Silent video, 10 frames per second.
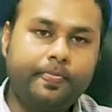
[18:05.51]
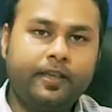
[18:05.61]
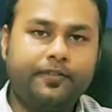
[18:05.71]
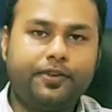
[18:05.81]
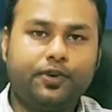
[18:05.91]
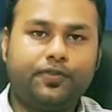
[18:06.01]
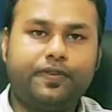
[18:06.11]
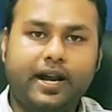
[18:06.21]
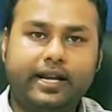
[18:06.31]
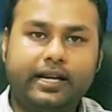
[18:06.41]
If you
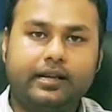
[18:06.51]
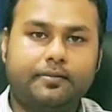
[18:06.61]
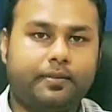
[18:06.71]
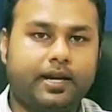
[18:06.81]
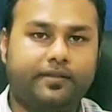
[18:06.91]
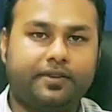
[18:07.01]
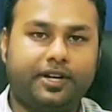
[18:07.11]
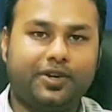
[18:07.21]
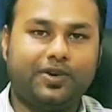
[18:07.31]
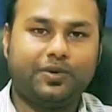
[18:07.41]
find my
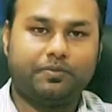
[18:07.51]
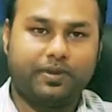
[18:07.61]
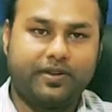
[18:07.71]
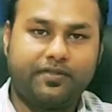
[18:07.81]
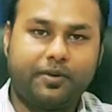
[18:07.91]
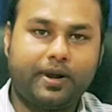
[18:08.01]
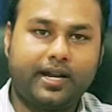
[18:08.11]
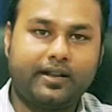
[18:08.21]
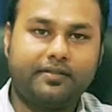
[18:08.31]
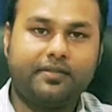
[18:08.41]
video
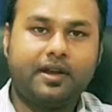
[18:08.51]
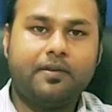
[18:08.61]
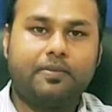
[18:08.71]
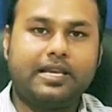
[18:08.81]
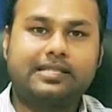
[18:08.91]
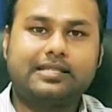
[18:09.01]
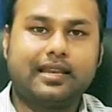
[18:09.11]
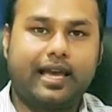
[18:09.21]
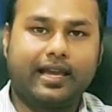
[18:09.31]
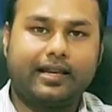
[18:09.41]
informative, please
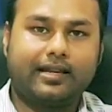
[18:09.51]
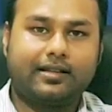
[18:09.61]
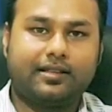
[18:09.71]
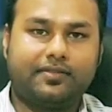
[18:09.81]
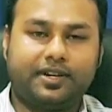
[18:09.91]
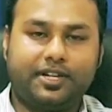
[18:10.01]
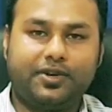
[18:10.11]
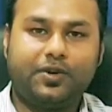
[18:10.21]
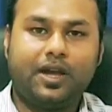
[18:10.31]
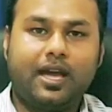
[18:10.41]
like the
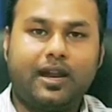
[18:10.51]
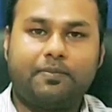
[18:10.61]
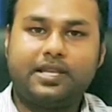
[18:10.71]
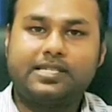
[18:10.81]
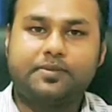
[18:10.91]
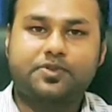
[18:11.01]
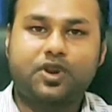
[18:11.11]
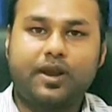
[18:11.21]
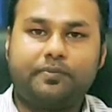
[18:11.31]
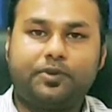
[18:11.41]
video and please
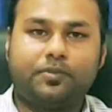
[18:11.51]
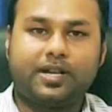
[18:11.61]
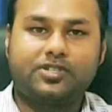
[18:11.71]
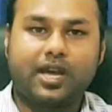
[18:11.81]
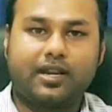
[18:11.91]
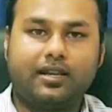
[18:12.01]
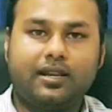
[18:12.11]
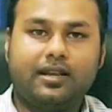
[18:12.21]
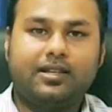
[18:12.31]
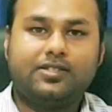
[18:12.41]
subscribe to my channel.
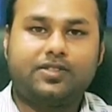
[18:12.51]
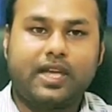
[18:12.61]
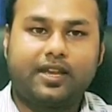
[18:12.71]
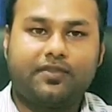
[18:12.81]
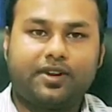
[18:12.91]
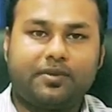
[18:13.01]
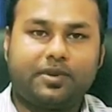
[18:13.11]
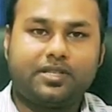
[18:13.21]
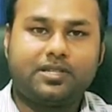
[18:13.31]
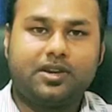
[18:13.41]
Thank you very
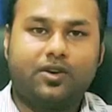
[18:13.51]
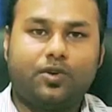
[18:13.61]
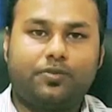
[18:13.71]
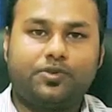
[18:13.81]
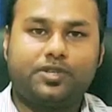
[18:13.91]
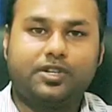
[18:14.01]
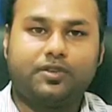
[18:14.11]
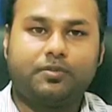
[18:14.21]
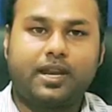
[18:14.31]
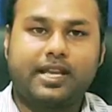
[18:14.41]
much. Hope to see
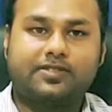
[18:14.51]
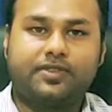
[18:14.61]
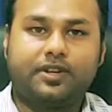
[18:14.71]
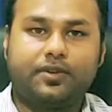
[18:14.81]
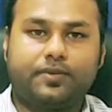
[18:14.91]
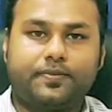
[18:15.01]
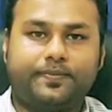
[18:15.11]
you in my next video.